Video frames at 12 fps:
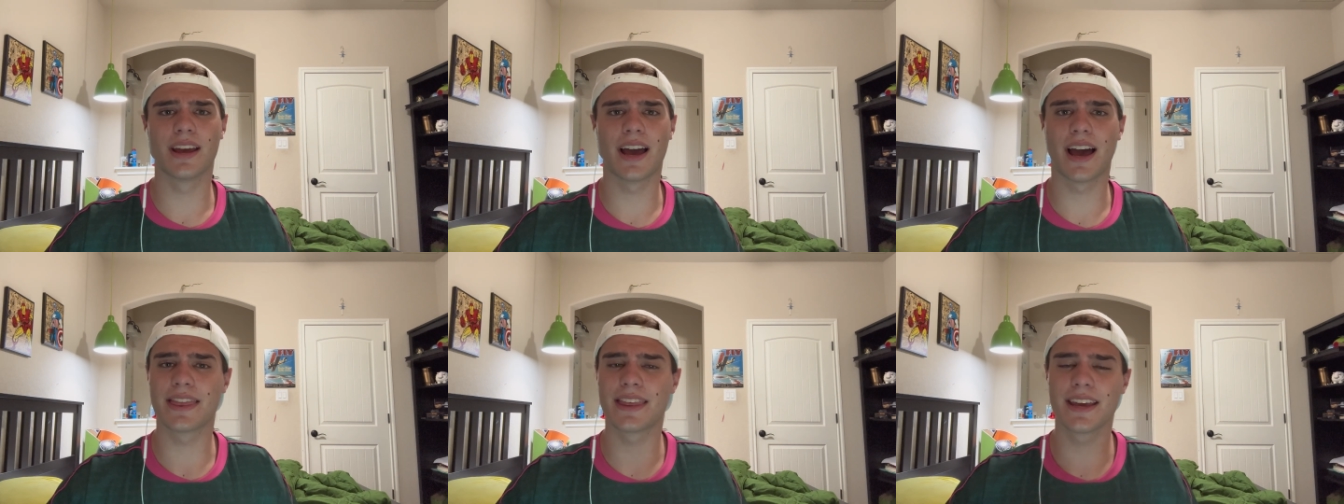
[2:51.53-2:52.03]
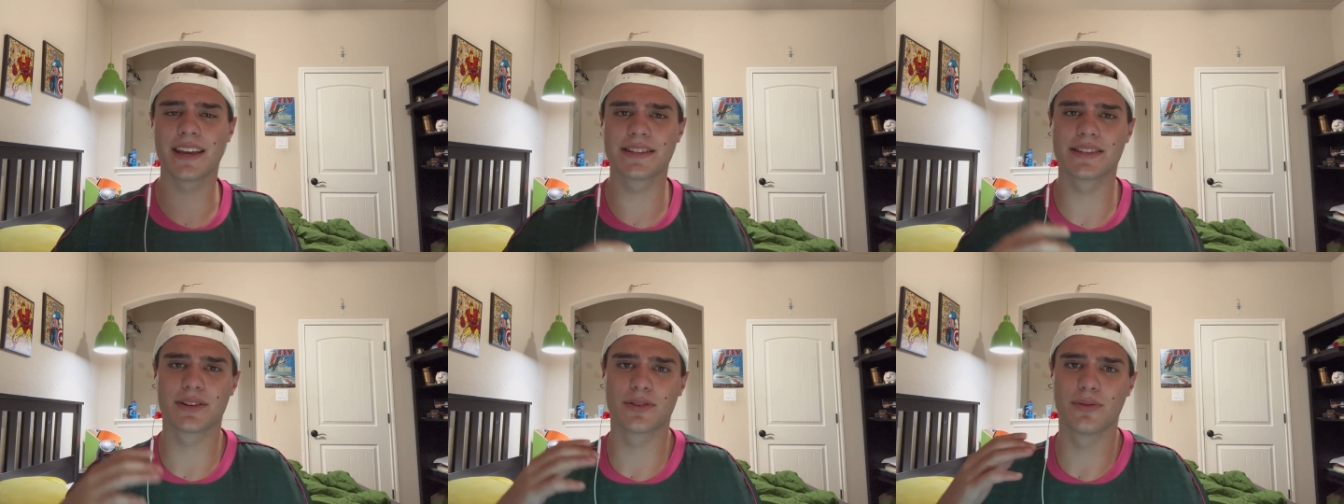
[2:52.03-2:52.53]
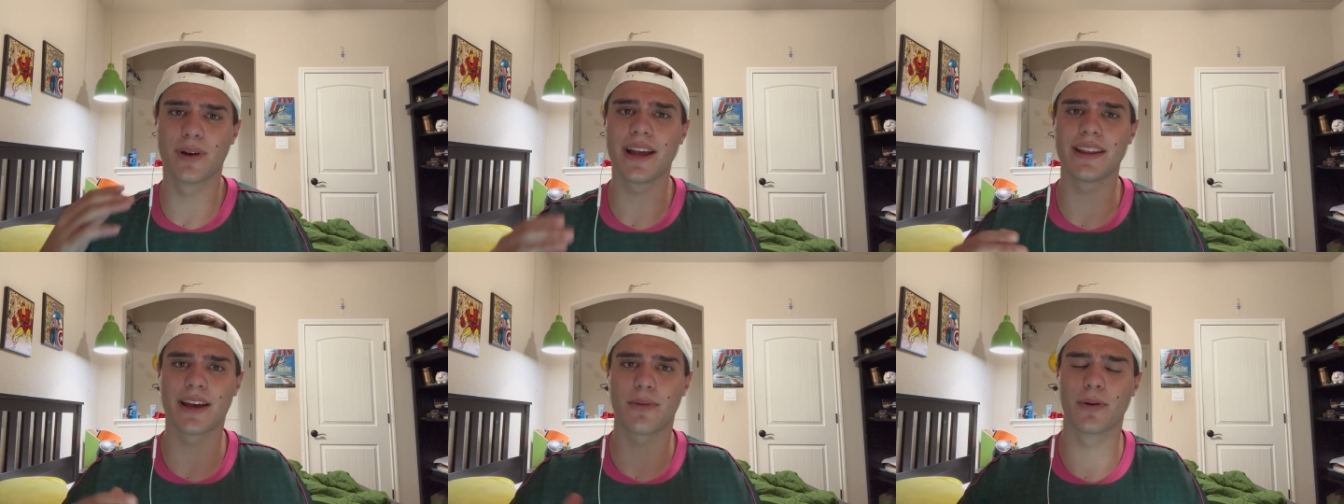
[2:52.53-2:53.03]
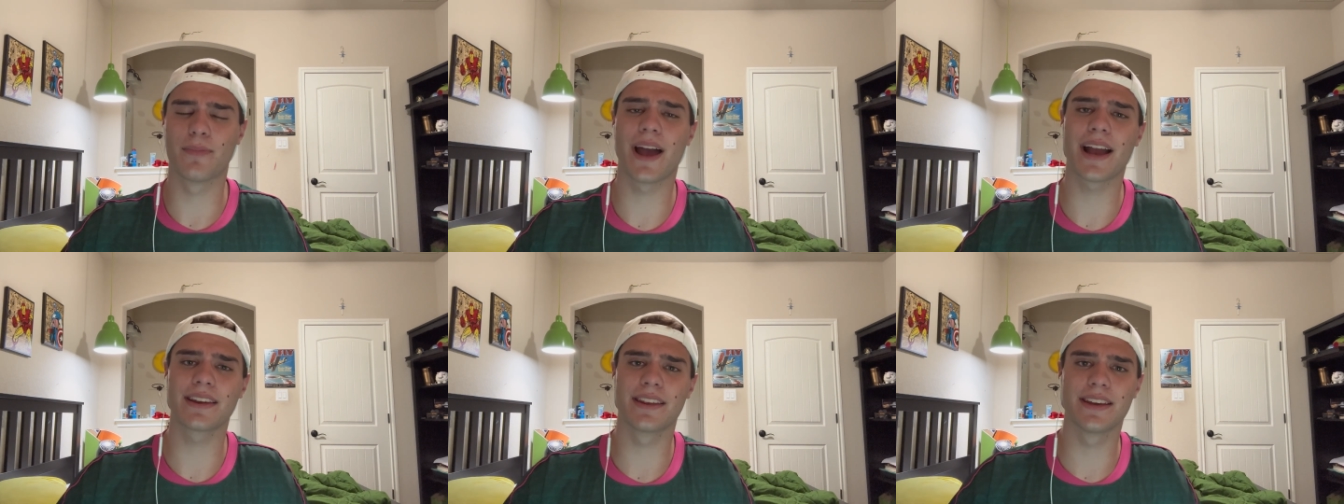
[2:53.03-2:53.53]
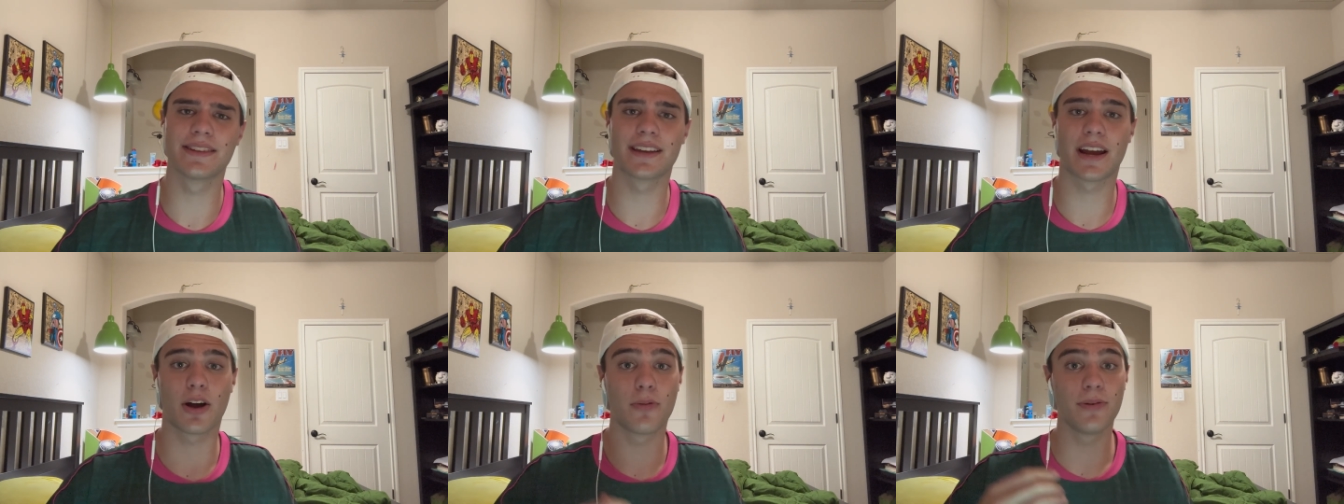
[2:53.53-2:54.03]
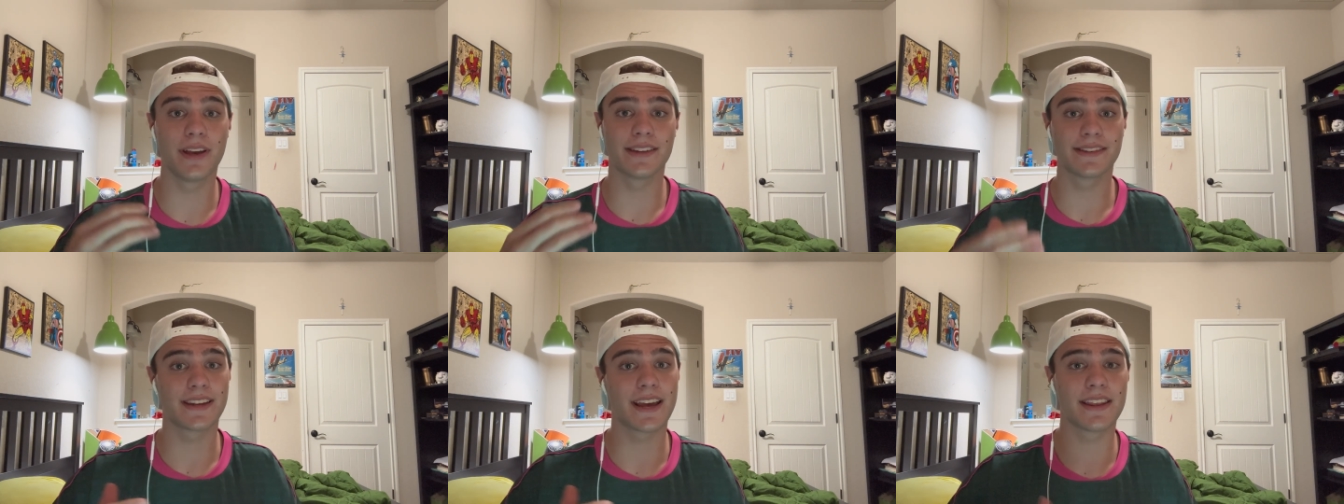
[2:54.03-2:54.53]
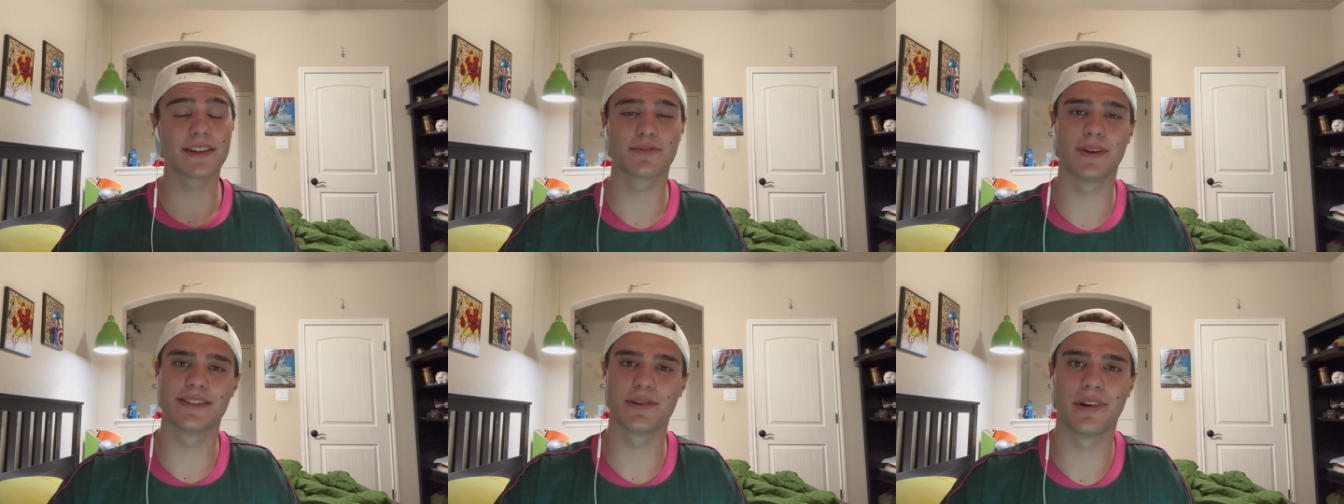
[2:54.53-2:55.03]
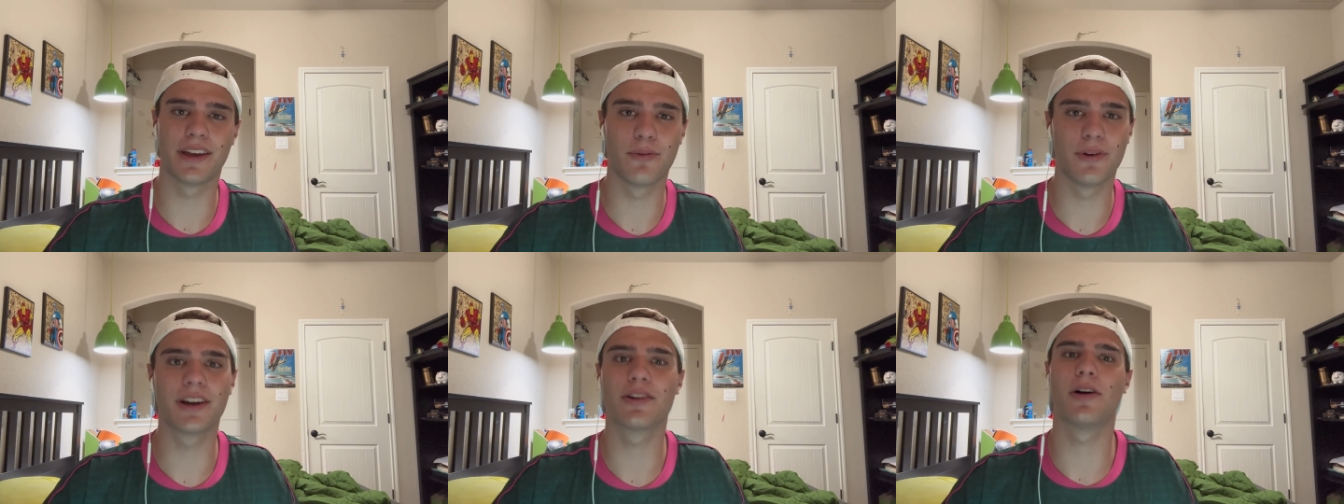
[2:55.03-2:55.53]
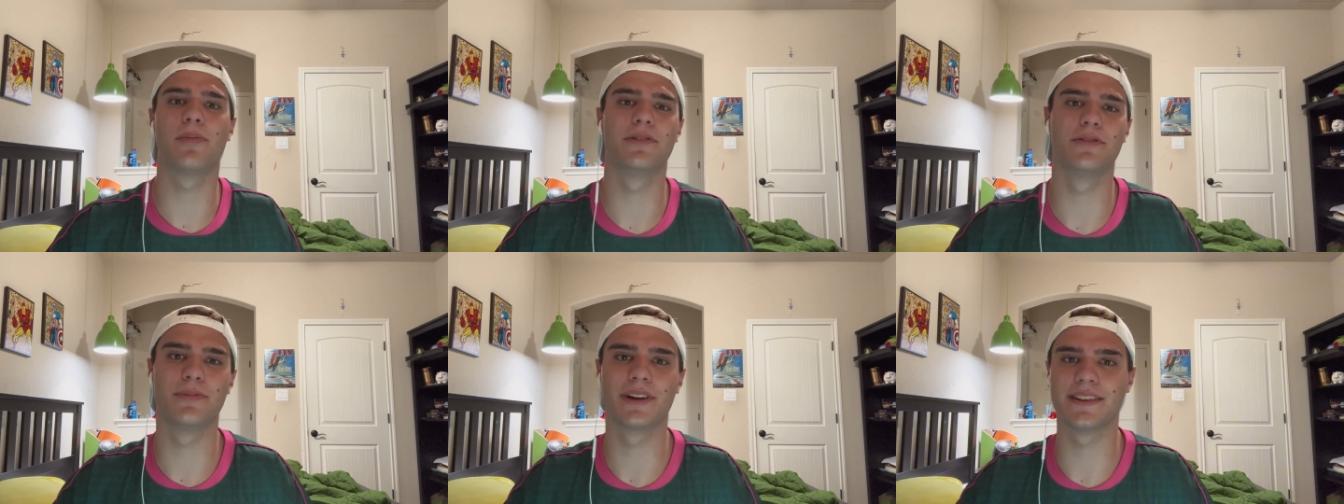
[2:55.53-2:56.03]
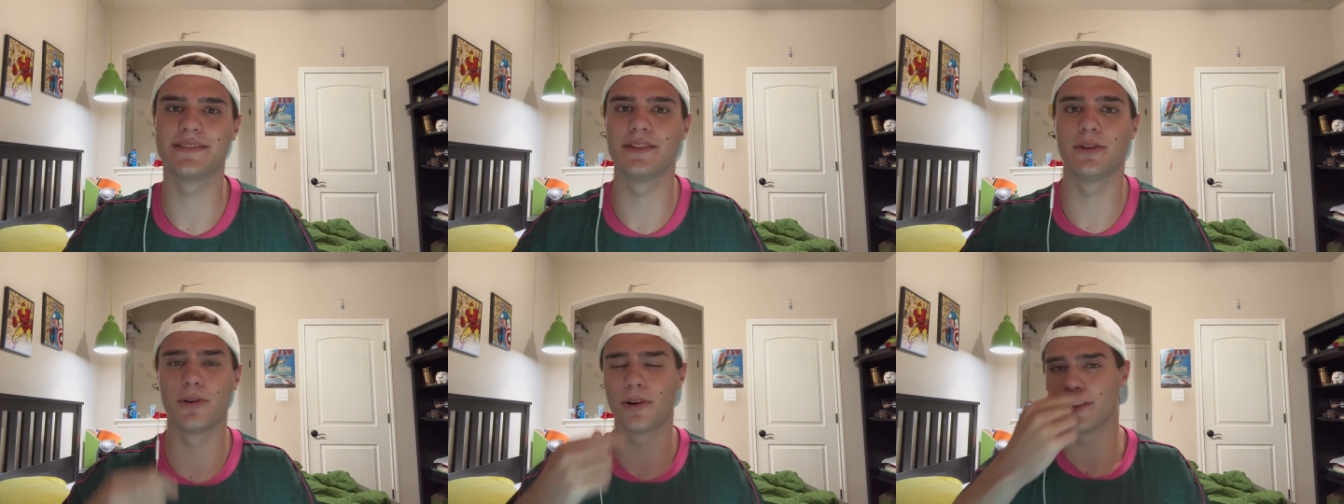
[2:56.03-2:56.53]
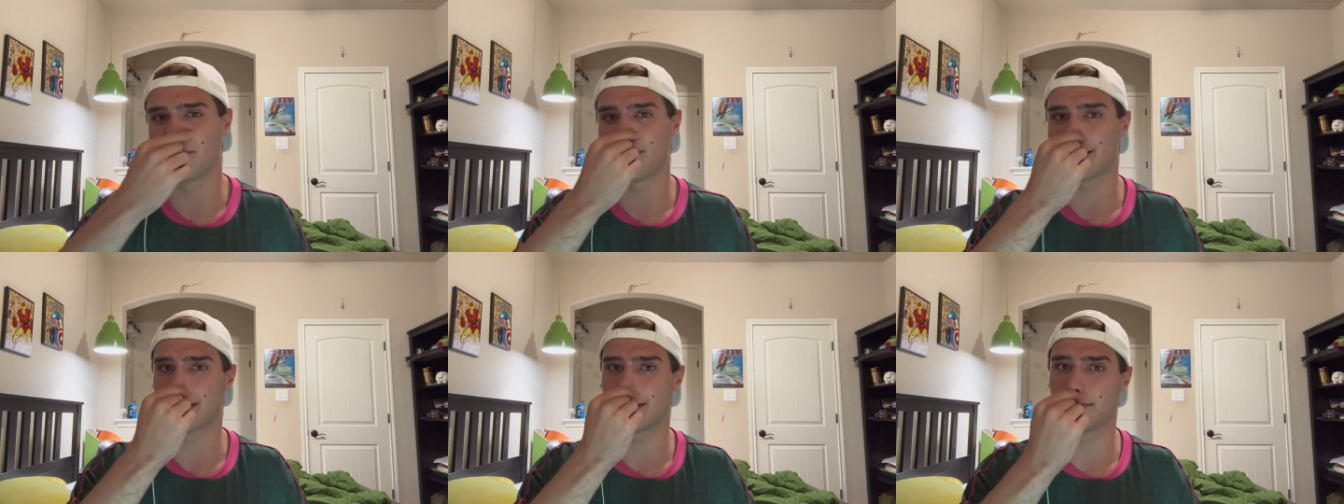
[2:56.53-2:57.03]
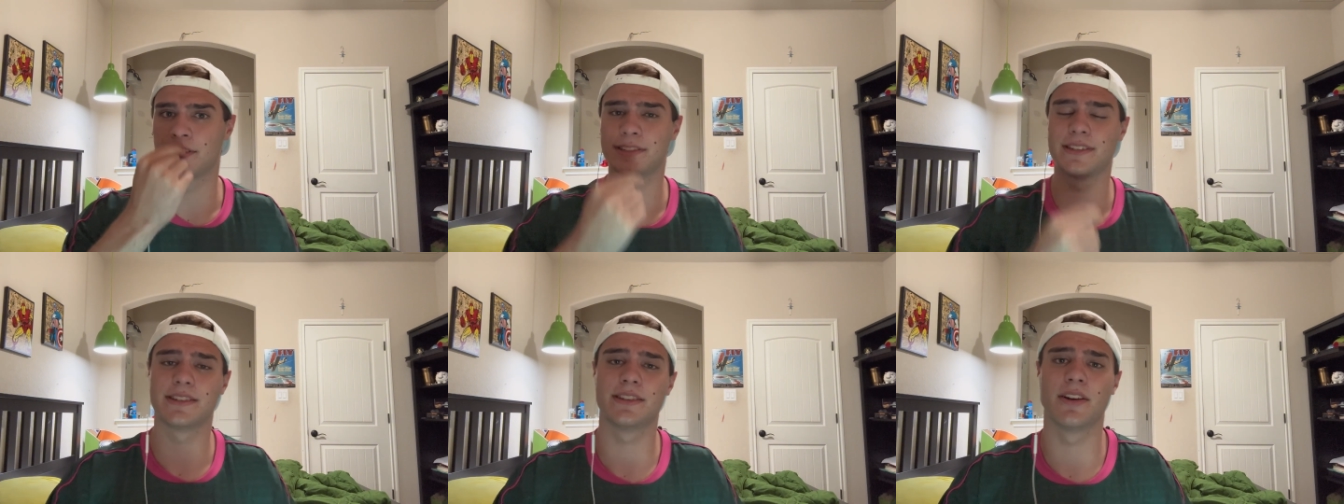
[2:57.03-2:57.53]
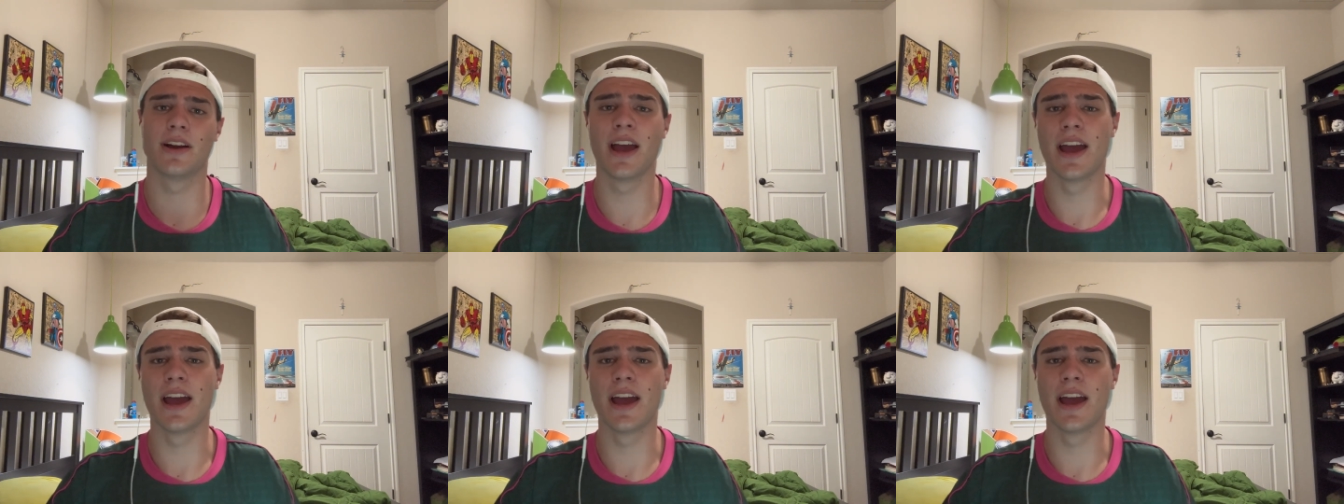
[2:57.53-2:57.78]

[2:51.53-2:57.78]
I think it's great that we're back to this, and I hope we can stay this way so we can win a Copa do Brasil or Libertadores this year.